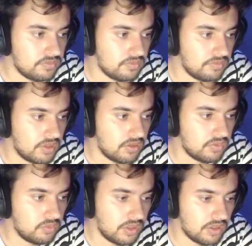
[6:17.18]
Because
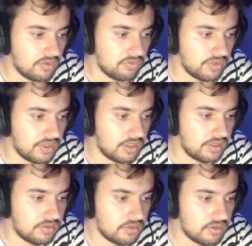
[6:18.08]
we could have really
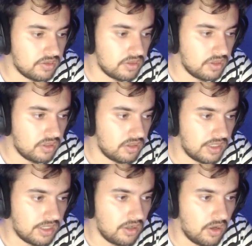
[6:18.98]
did
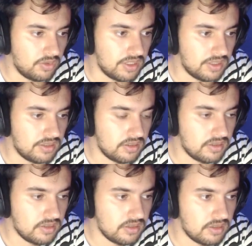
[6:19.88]
an ODIN,
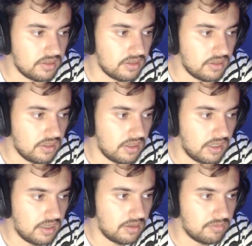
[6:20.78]

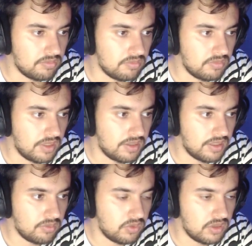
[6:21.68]
and
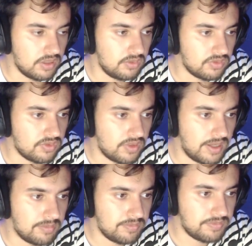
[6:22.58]
then we lose that.
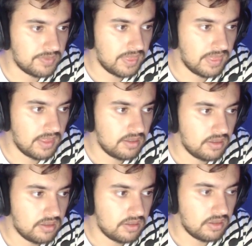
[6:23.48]

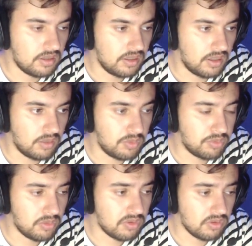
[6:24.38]
We probably
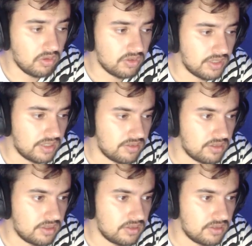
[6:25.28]
would have lost actually,